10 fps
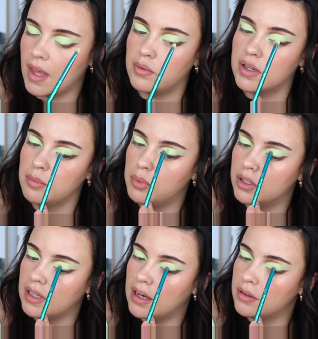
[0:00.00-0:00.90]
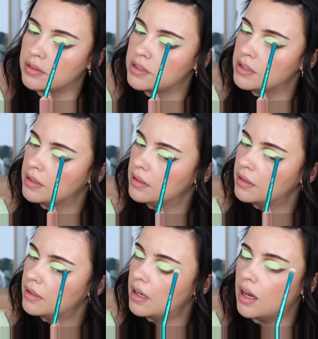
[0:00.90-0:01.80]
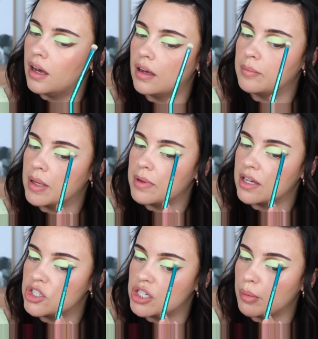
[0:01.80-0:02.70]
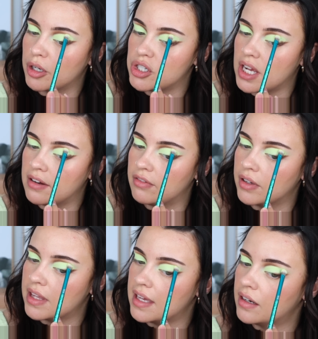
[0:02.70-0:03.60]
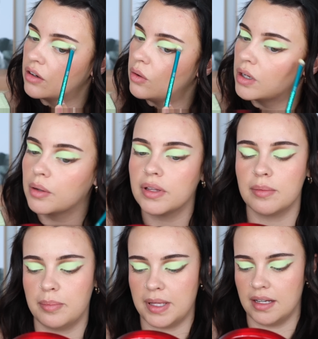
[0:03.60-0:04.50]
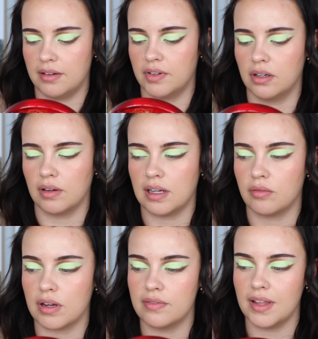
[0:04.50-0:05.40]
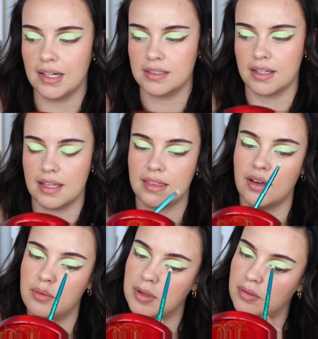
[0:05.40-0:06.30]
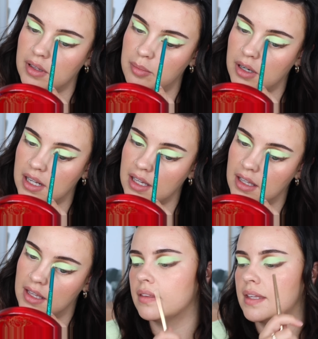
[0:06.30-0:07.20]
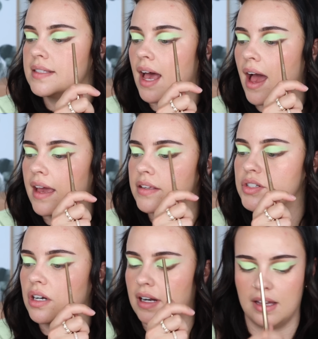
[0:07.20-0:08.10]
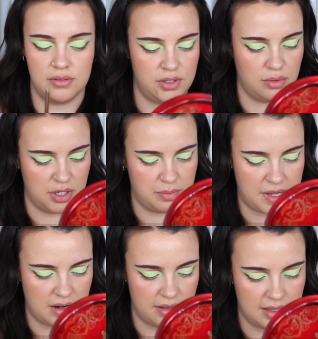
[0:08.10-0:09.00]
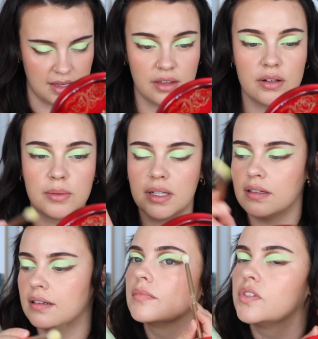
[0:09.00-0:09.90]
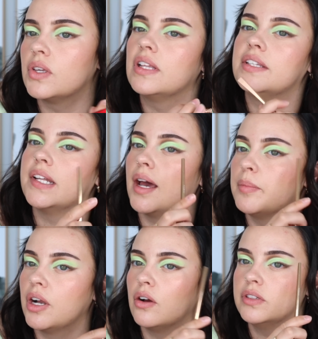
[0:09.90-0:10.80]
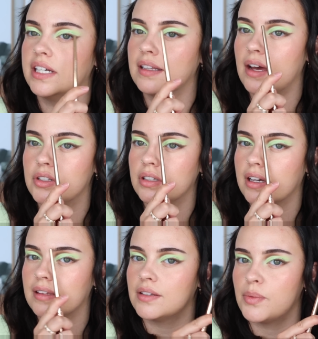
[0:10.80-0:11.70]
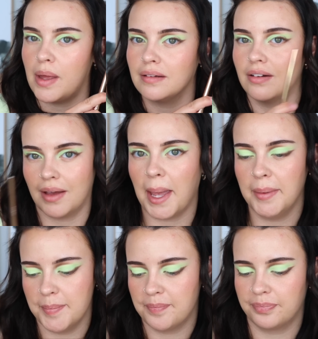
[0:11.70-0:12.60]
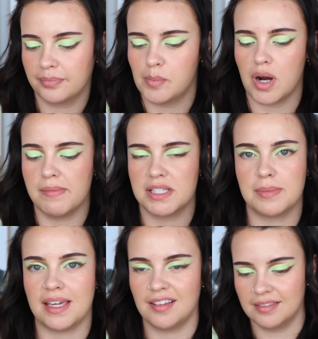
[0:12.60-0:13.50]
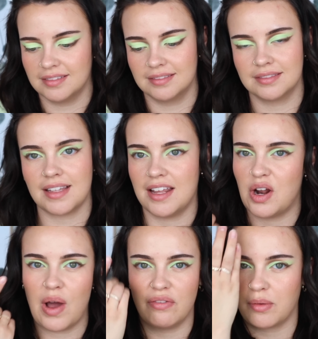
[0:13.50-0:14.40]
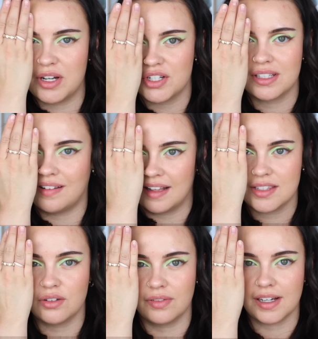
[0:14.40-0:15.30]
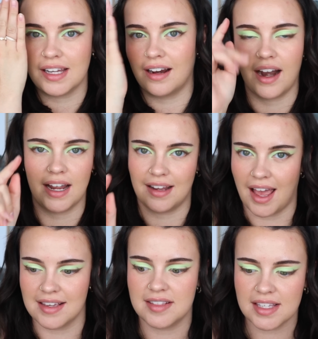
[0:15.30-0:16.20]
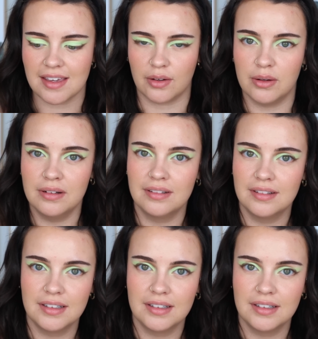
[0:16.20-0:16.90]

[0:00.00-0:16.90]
I wanna pull out maybe a shimmer shade for the inner corner with a bit of a green reflect. I think that would be really pretty. This eye is turning out so much better than the other one. So listen up, you're only allowed to look at this one, okay? Promise me. I know everyone just glanced over here. I, I see you.